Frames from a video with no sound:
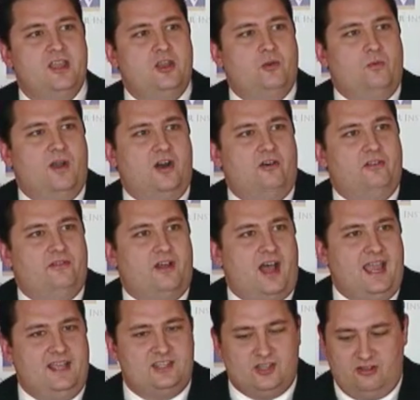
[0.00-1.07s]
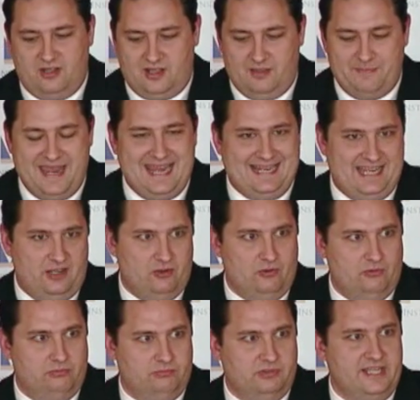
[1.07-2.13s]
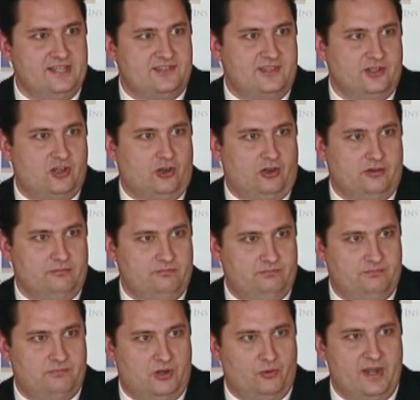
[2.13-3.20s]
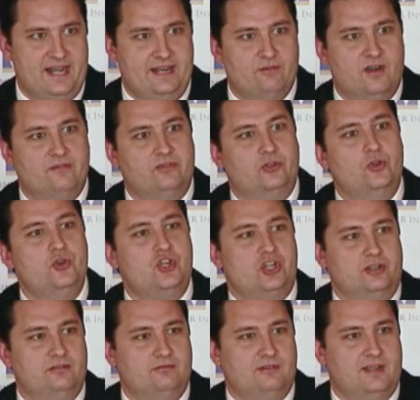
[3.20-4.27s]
Well, Ayatollah Khomeini, who leads the current Iranian revolution,